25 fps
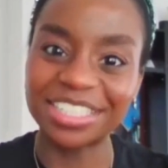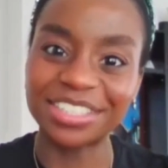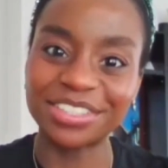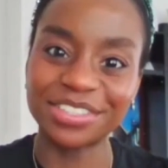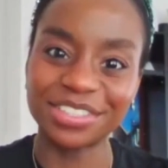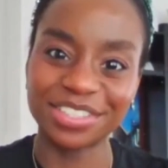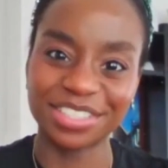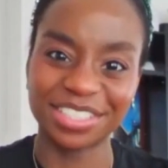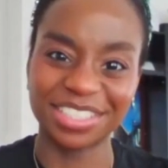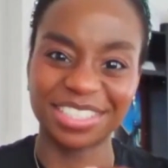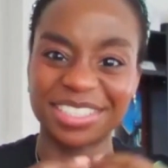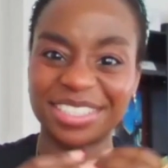
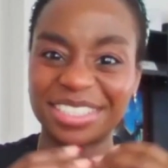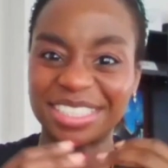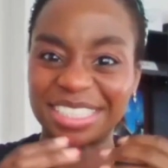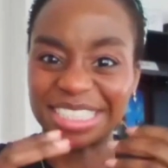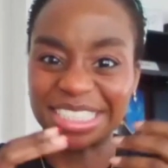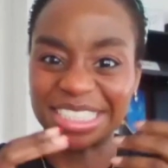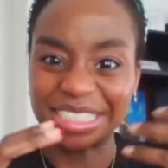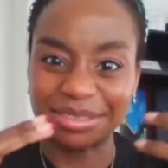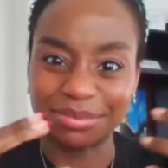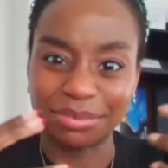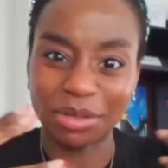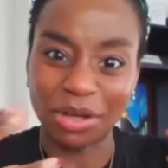cycles,
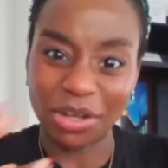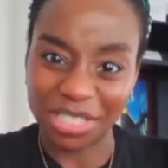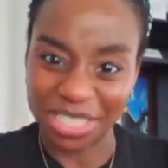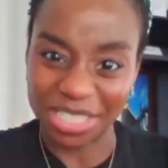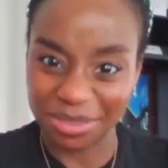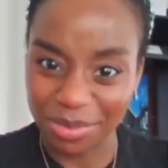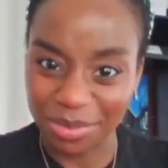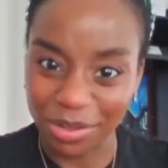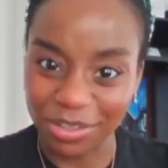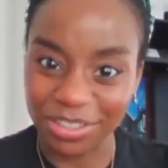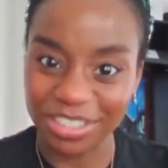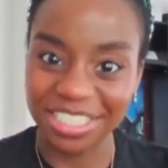
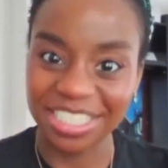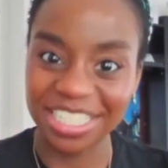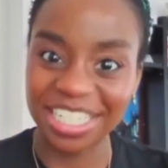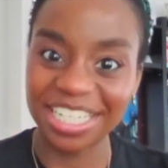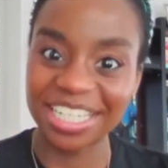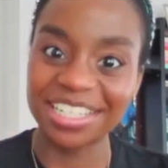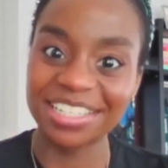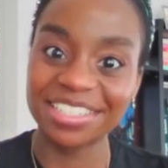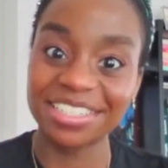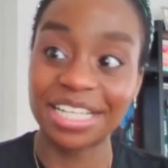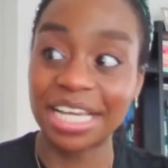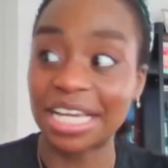party
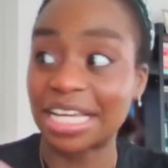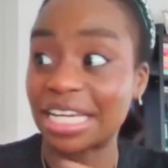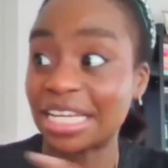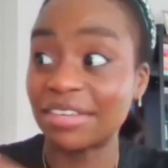politics,